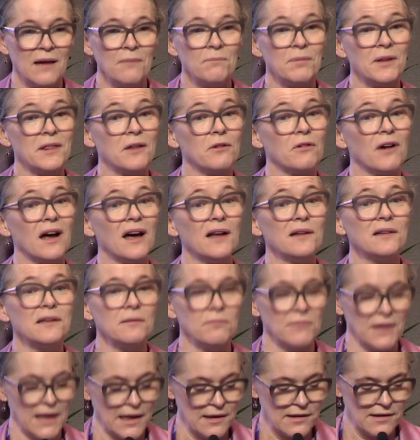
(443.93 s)
But there are
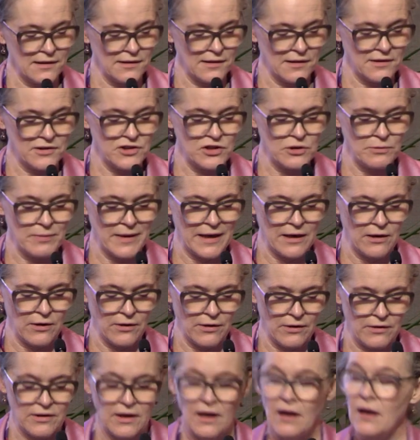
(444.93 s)
some lessons to be
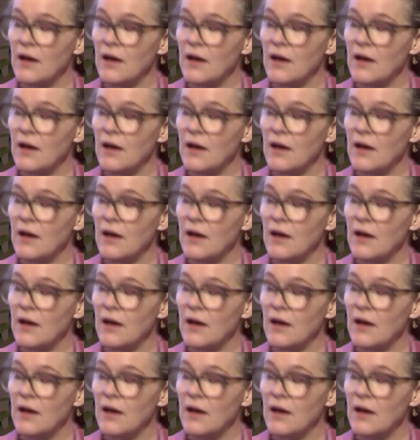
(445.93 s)
learned.